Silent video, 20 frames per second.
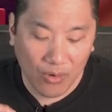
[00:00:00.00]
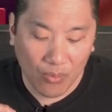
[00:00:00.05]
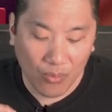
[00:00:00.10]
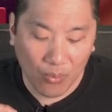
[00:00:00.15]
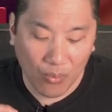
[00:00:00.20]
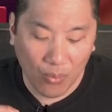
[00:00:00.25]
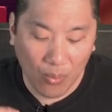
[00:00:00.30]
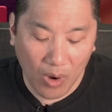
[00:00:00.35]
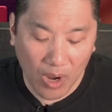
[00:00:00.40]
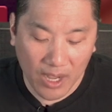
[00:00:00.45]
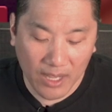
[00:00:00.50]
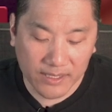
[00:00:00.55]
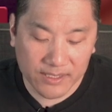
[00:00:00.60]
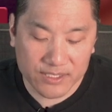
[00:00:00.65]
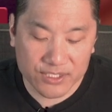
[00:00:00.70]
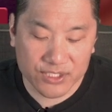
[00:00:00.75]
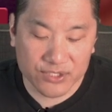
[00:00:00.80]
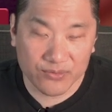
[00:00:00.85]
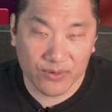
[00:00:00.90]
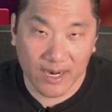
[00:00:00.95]
One
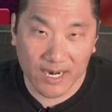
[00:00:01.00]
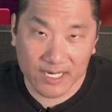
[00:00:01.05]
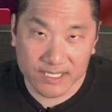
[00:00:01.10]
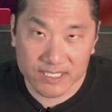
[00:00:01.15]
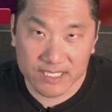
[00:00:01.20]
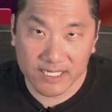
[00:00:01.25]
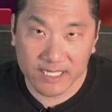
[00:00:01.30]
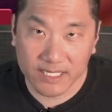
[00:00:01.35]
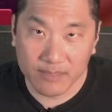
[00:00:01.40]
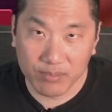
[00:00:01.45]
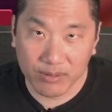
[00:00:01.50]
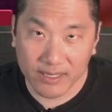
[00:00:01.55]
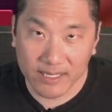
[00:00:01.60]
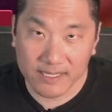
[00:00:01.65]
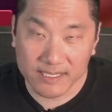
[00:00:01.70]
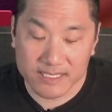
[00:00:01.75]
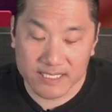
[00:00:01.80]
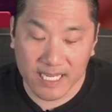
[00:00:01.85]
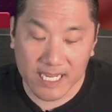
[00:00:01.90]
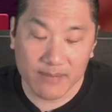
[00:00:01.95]
strategy in
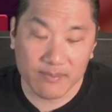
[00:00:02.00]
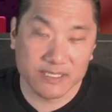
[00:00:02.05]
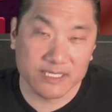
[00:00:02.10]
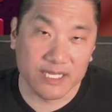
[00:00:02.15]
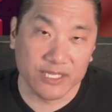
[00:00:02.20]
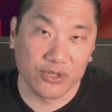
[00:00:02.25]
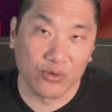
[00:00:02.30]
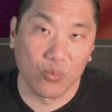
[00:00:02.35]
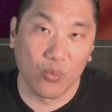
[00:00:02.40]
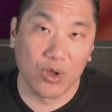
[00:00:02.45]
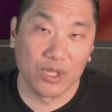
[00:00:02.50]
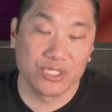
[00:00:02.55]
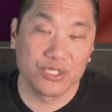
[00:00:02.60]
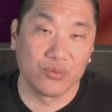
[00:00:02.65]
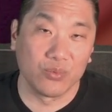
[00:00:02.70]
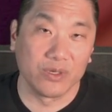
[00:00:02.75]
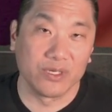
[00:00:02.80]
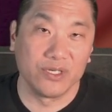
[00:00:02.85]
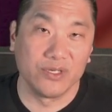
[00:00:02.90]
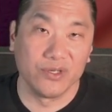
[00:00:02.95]
playing this game is that you want to
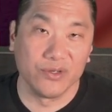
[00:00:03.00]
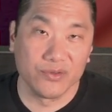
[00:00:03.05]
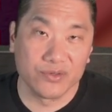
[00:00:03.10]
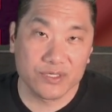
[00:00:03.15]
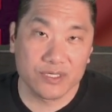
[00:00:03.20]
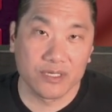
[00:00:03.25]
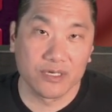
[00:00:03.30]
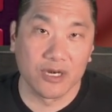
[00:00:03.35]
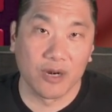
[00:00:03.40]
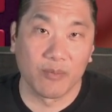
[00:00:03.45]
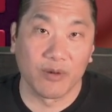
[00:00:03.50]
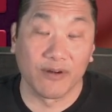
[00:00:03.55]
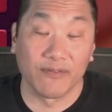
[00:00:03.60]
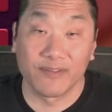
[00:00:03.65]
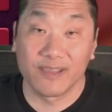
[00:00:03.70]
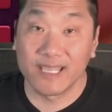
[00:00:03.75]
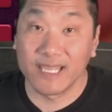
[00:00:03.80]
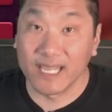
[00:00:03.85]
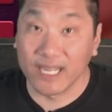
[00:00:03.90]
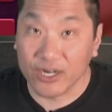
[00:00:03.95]
reduce the number
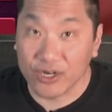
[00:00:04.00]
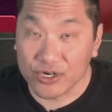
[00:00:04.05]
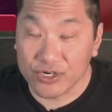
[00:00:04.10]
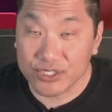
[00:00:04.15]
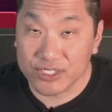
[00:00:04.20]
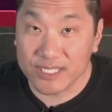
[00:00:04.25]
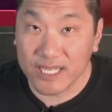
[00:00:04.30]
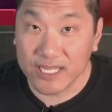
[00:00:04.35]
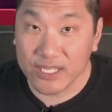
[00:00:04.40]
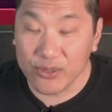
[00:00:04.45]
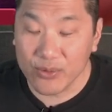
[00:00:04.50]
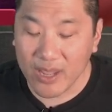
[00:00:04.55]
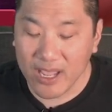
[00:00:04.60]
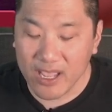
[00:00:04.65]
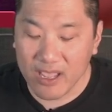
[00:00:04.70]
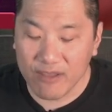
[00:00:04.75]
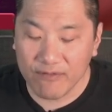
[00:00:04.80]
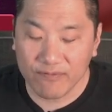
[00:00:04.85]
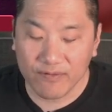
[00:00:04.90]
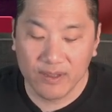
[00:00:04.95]
of kickers that you
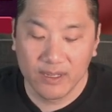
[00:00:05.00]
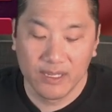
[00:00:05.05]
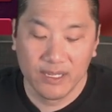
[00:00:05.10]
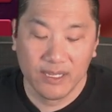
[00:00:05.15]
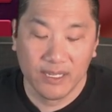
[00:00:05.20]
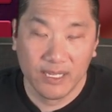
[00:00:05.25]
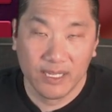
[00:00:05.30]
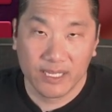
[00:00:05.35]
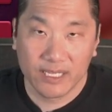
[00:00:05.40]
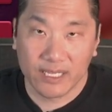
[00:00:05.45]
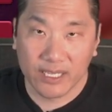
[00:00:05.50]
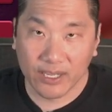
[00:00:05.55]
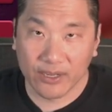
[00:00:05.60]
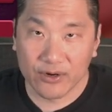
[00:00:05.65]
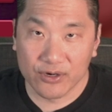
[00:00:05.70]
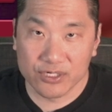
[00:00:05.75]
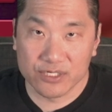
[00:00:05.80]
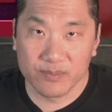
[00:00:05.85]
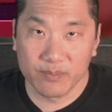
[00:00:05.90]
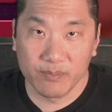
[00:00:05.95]
have.
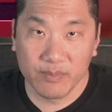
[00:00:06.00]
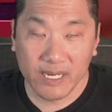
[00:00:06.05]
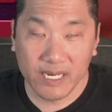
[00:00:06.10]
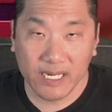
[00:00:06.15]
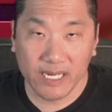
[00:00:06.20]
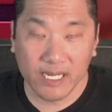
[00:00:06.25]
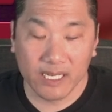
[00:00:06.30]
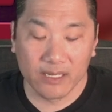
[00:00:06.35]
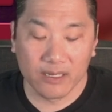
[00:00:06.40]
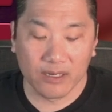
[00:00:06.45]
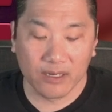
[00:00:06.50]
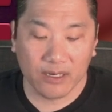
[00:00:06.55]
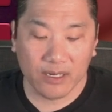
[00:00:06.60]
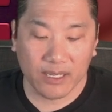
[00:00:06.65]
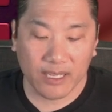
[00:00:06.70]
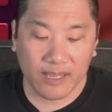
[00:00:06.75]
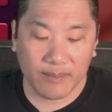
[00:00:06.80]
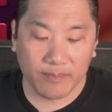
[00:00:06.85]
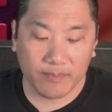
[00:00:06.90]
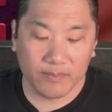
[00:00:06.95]
Kickers meaning
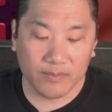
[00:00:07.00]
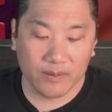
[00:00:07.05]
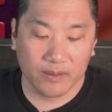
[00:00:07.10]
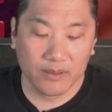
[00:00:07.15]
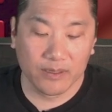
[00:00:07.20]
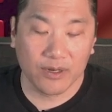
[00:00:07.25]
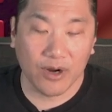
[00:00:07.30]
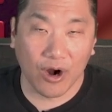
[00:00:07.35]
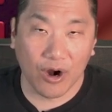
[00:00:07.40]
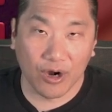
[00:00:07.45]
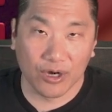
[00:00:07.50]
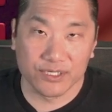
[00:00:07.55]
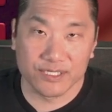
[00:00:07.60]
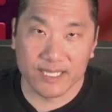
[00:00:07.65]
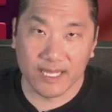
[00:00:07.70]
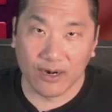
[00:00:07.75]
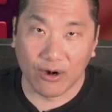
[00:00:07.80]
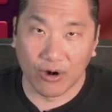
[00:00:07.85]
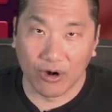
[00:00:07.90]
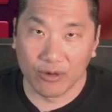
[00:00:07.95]
cards
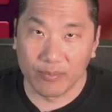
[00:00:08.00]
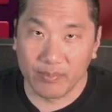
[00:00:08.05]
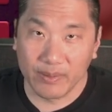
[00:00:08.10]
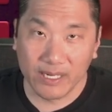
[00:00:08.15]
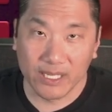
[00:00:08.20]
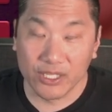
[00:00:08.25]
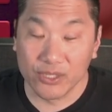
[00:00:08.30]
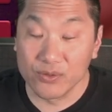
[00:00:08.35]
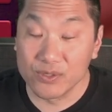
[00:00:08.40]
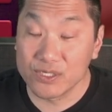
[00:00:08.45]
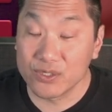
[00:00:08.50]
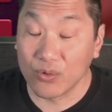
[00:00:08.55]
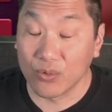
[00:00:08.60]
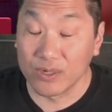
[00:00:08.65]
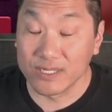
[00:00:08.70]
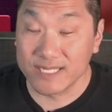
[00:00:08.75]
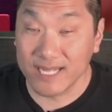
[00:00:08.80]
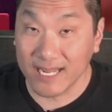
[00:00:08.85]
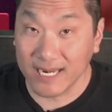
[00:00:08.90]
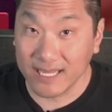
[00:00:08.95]
that aren't being used
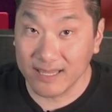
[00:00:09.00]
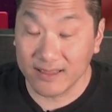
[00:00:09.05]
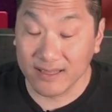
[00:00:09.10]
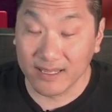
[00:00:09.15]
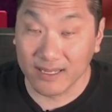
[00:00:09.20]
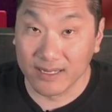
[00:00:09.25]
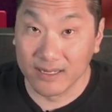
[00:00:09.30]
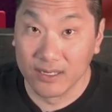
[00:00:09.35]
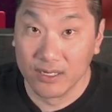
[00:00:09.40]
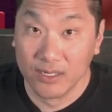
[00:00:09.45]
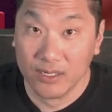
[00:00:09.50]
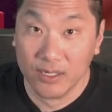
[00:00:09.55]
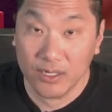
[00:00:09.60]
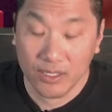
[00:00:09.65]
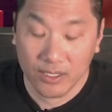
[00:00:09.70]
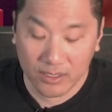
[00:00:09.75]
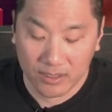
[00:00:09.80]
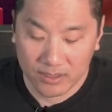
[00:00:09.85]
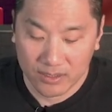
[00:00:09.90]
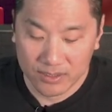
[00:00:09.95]
towards anything.
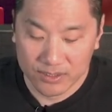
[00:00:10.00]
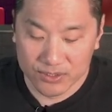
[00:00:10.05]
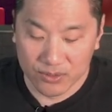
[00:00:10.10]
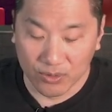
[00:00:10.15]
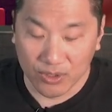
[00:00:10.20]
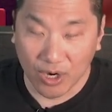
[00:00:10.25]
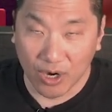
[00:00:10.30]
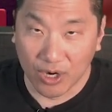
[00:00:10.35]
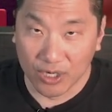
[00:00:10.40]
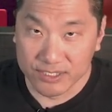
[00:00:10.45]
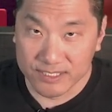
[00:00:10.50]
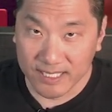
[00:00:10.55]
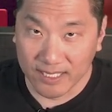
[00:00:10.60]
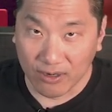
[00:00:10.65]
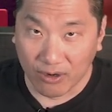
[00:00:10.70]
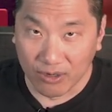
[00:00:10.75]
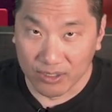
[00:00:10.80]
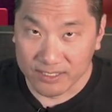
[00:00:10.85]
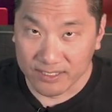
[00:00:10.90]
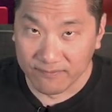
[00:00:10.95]
So cards
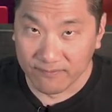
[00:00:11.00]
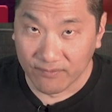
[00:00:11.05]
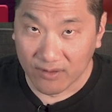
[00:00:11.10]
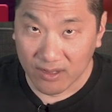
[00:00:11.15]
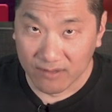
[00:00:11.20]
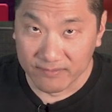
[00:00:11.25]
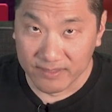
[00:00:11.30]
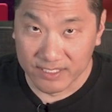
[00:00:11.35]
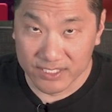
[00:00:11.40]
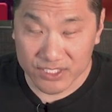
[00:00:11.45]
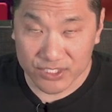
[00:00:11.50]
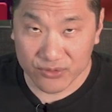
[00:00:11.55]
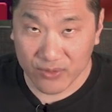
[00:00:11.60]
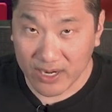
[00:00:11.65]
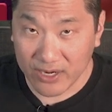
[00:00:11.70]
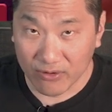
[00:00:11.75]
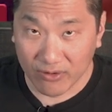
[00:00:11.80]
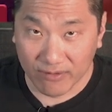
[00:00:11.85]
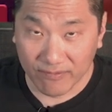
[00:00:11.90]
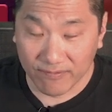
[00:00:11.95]
that aren't involved in a
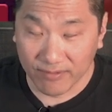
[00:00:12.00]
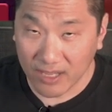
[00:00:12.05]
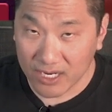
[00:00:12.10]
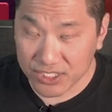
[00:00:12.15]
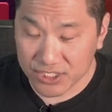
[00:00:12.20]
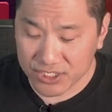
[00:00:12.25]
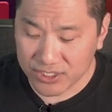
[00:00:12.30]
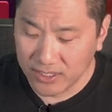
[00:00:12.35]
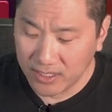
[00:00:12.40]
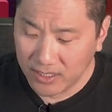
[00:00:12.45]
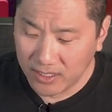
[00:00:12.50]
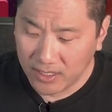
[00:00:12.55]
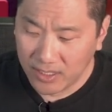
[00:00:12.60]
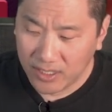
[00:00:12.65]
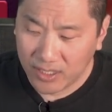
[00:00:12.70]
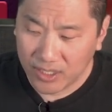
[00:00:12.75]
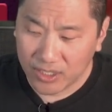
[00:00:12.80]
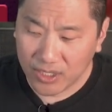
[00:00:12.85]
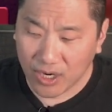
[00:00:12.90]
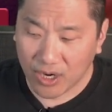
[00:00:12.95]
straight or a flush,
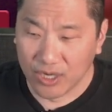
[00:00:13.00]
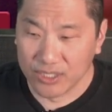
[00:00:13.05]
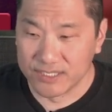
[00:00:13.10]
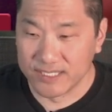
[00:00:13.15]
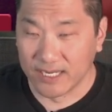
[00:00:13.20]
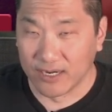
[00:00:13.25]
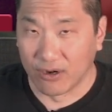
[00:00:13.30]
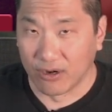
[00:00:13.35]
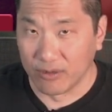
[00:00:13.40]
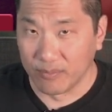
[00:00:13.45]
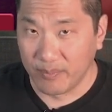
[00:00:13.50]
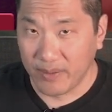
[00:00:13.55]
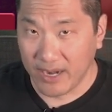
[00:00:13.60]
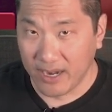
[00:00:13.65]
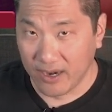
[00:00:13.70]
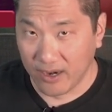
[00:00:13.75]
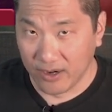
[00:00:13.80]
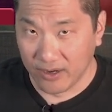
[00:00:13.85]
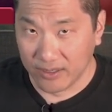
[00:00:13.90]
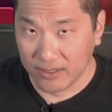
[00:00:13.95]
cards that aren't
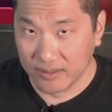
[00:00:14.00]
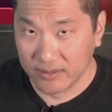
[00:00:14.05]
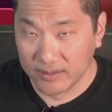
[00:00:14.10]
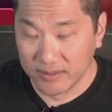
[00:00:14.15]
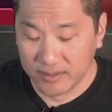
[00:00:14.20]
paired.